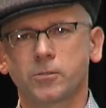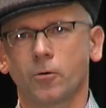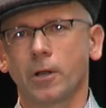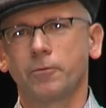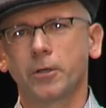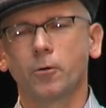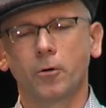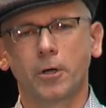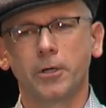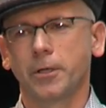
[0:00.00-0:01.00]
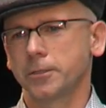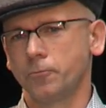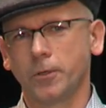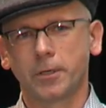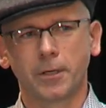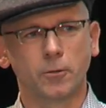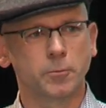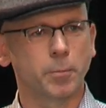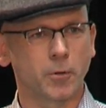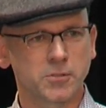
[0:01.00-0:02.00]
on every corner, yet we
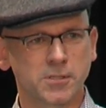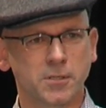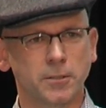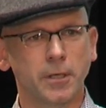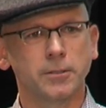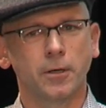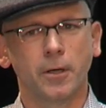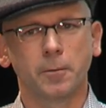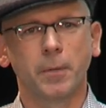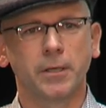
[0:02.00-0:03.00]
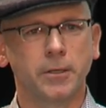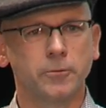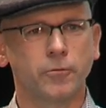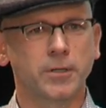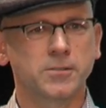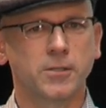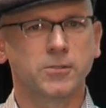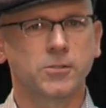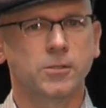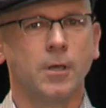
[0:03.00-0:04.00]
cannot process the data and make
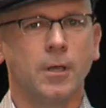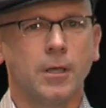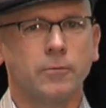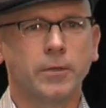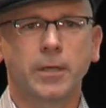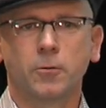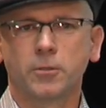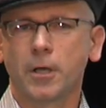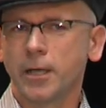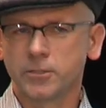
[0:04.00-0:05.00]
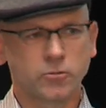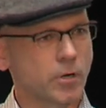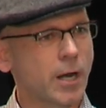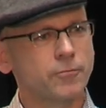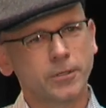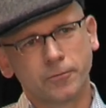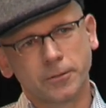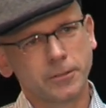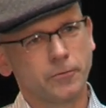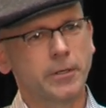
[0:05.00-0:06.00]
inferences. We cannot guide traffic with
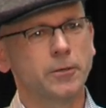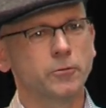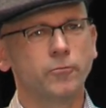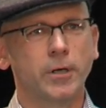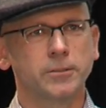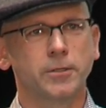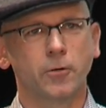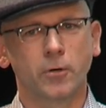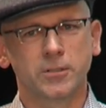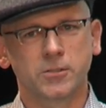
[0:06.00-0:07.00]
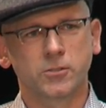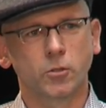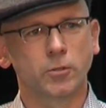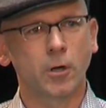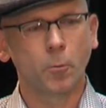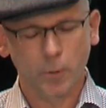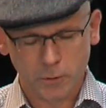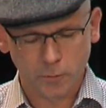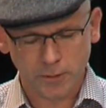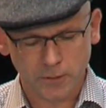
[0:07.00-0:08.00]
it. We cannot find terrorists. So there are
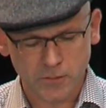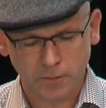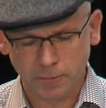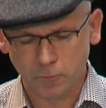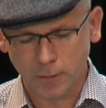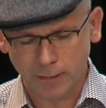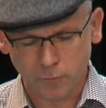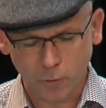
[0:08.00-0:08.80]
opportunities that we would love to